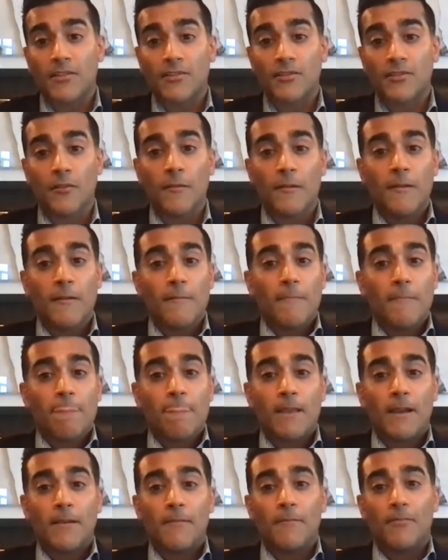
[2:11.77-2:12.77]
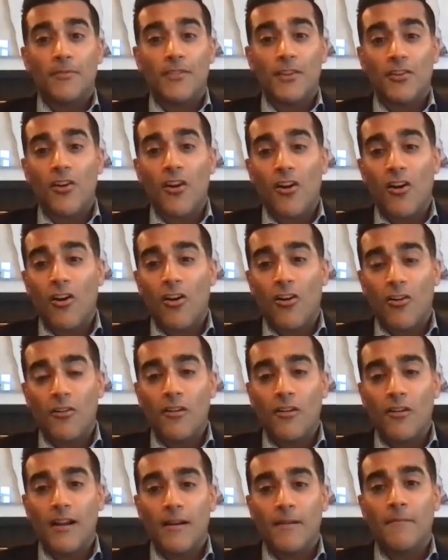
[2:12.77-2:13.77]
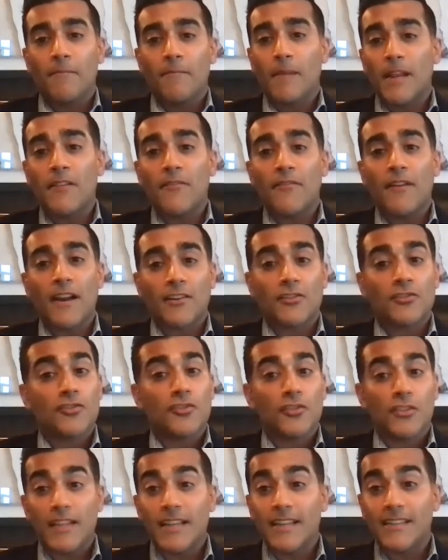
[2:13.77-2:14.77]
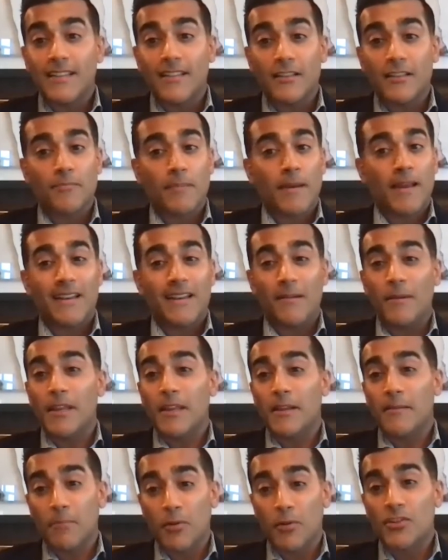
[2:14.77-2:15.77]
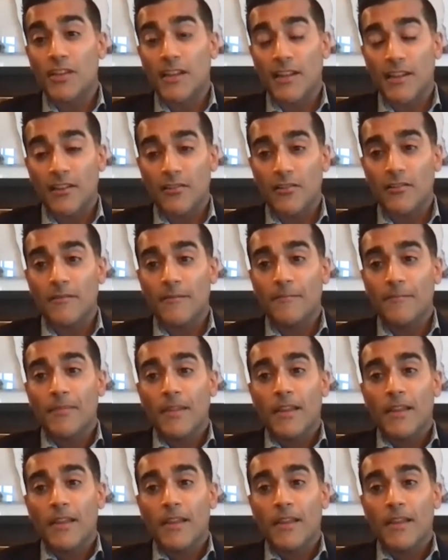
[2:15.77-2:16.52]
So uh, there are uh, many factors unique to this pandemic in particular,